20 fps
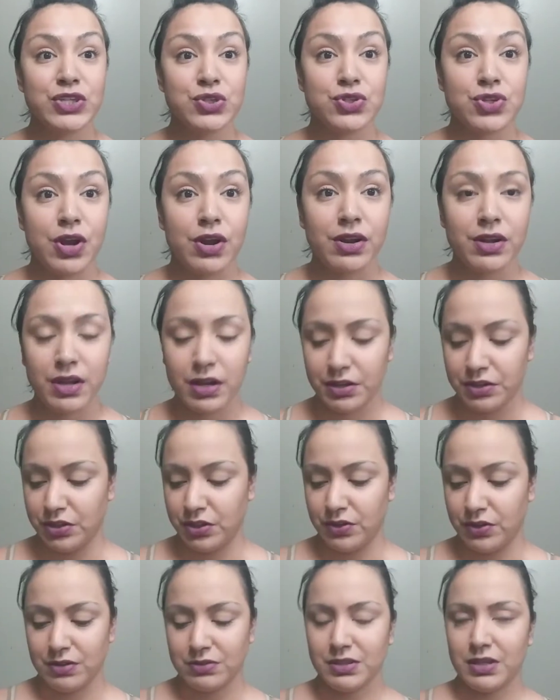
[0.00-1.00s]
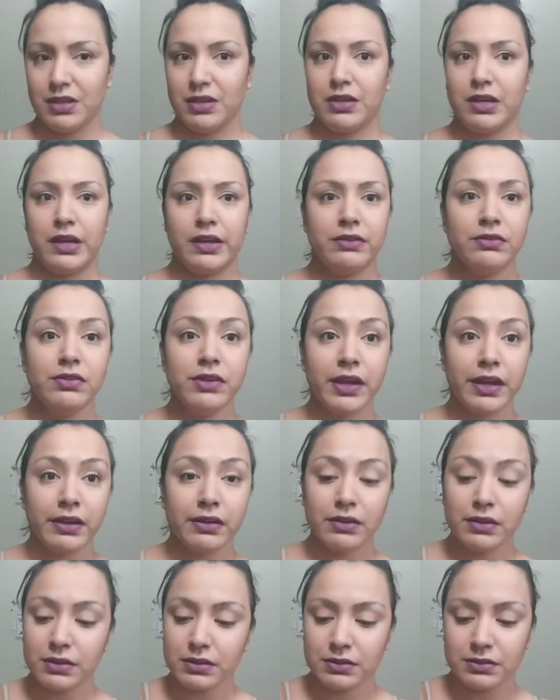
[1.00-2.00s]
dark on you. I was like, I don't
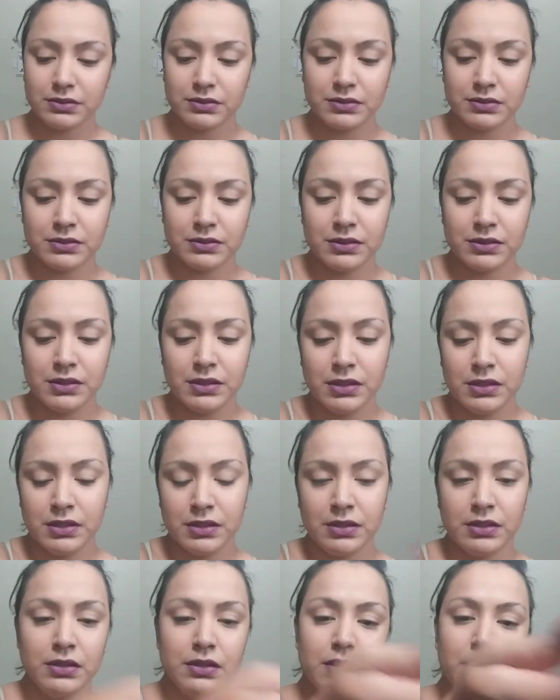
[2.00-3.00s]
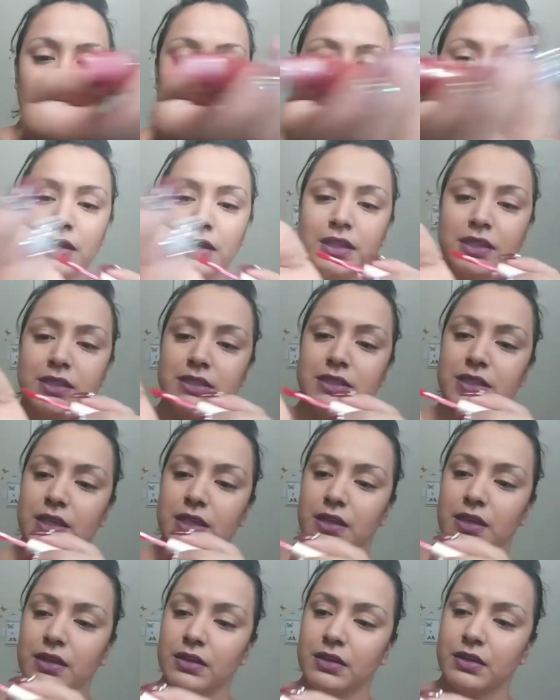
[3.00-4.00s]
care. Uh, let's see.